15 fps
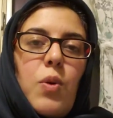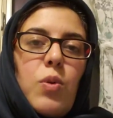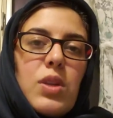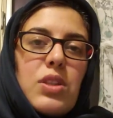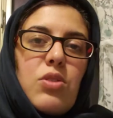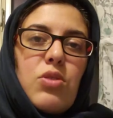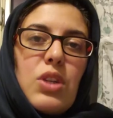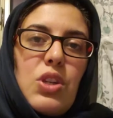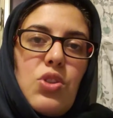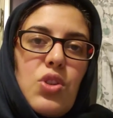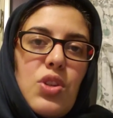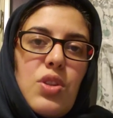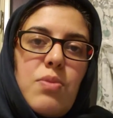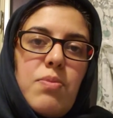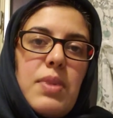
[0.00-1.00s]
What
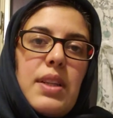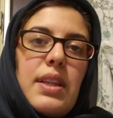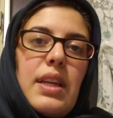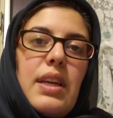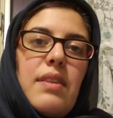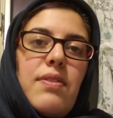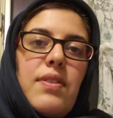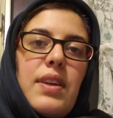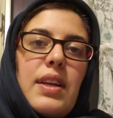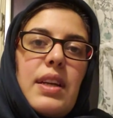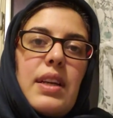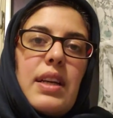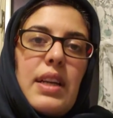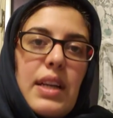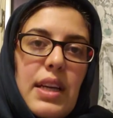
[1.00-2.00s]
Christians believe
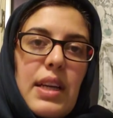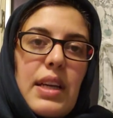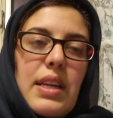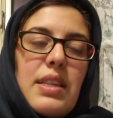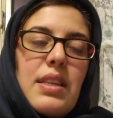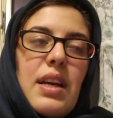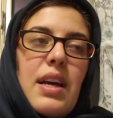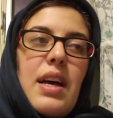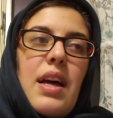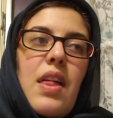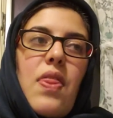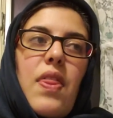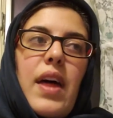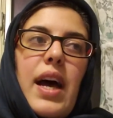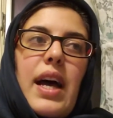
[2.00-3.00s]
is
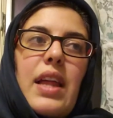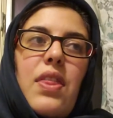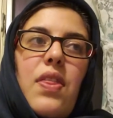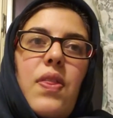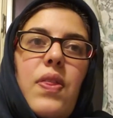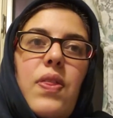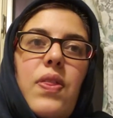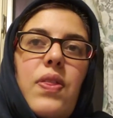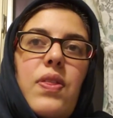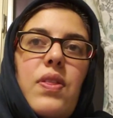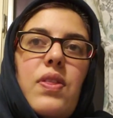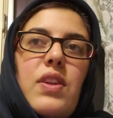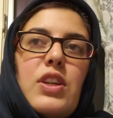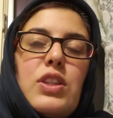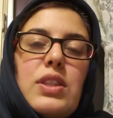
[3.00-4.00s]
that
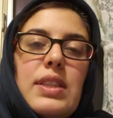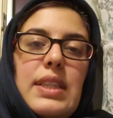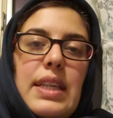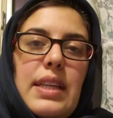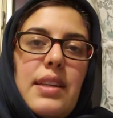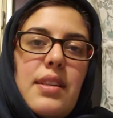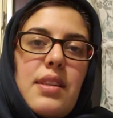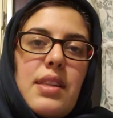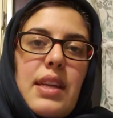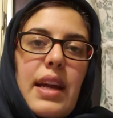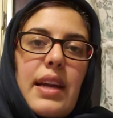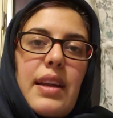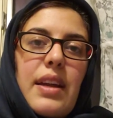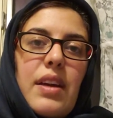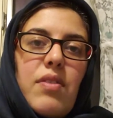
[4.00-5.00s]
their deeds
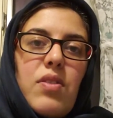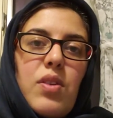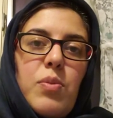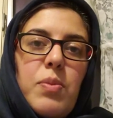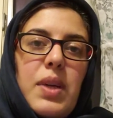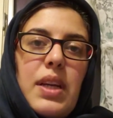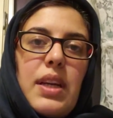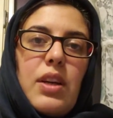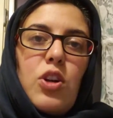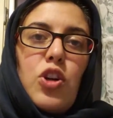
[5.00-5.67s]
can never be